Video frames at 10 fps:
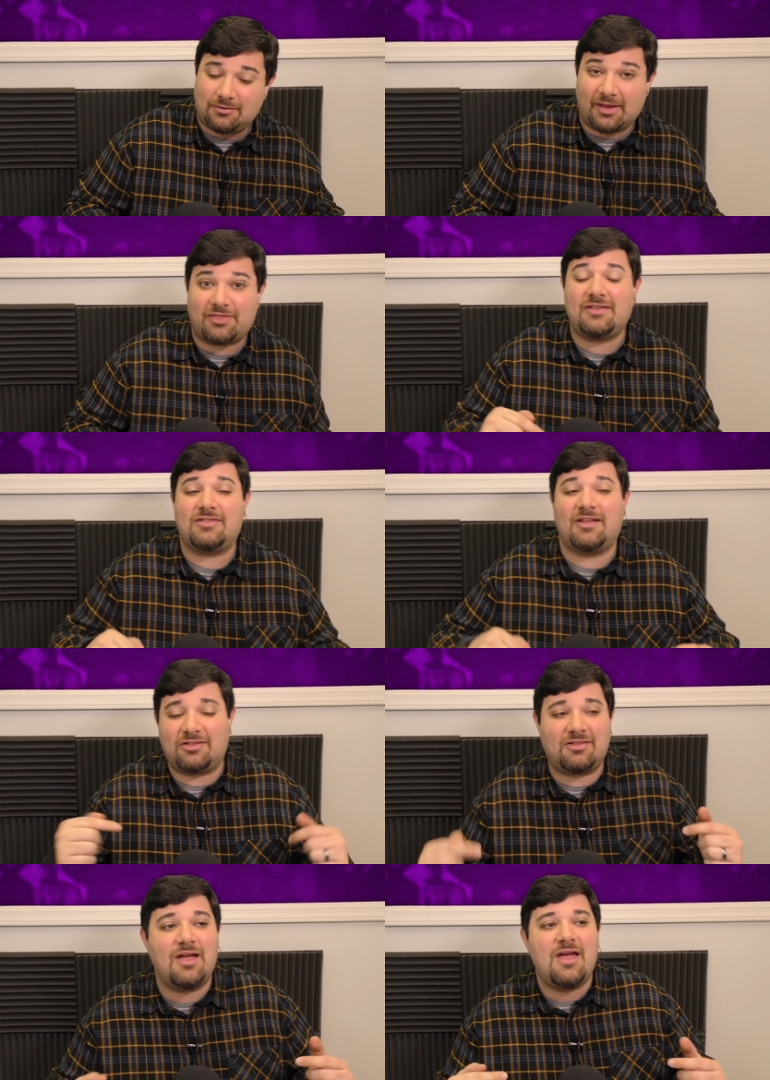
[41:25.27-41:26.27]
Like
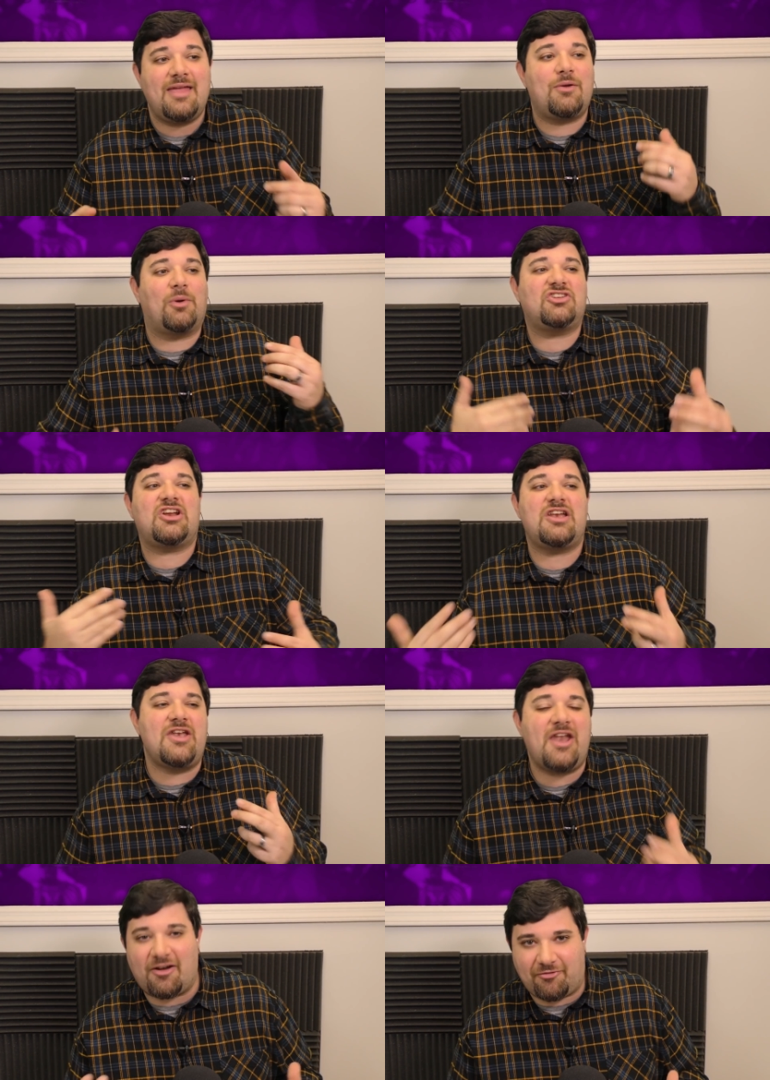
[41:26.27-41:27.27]
there wasn't
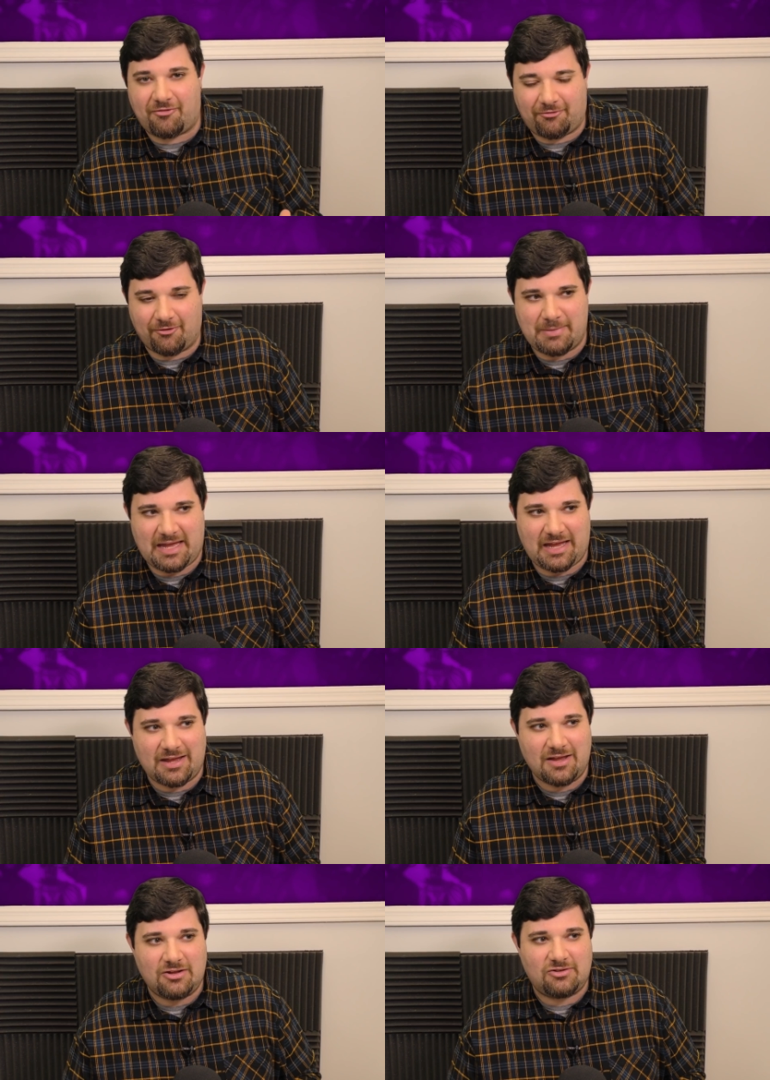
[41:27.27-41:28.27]
enough for
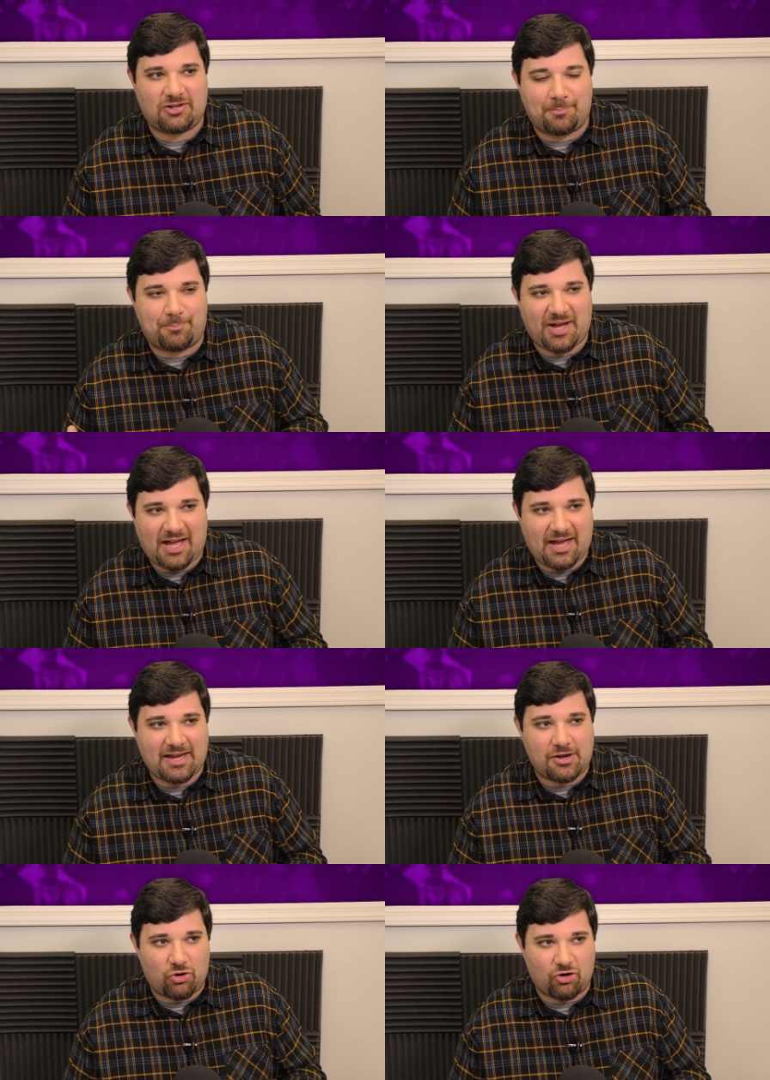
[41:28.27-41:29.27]
me to
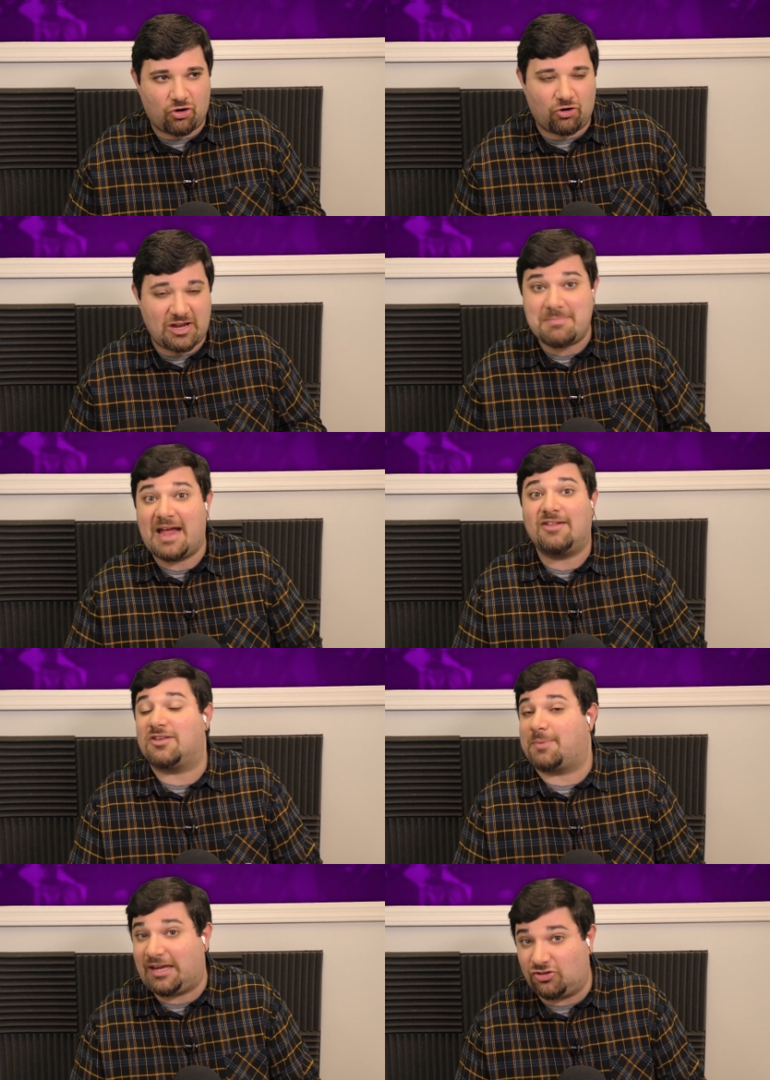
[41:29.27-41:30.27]
buy her
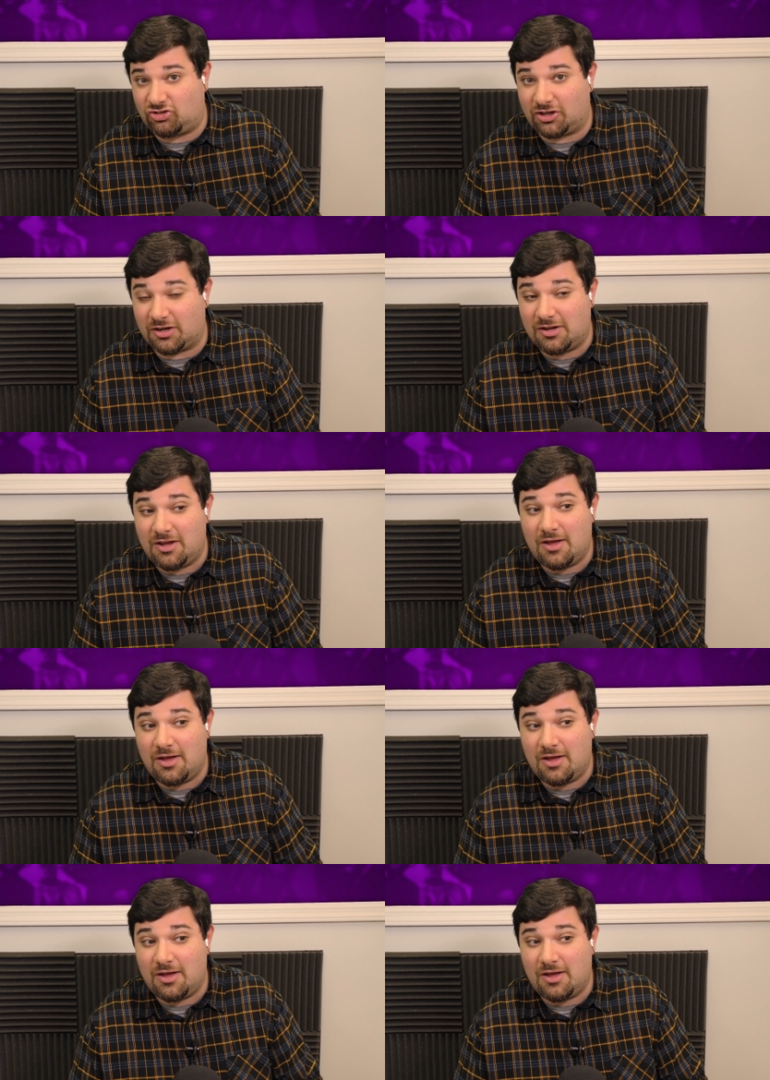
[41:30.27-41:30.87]
emancipation.